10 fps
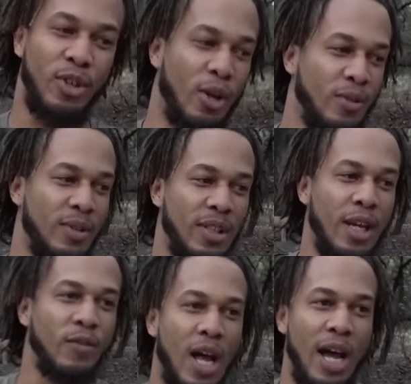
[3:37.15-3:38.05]
you know,
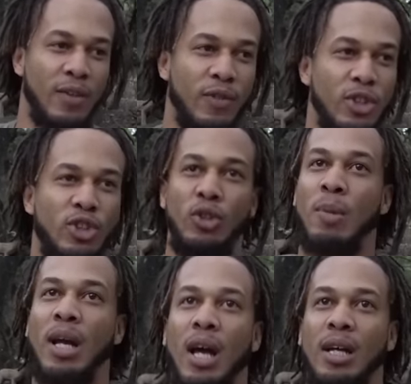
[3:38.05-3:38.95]
live life, shoot
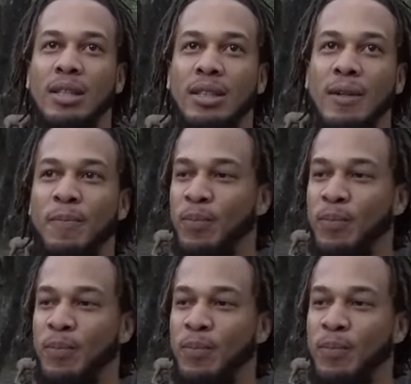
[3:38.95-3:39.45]
my guns.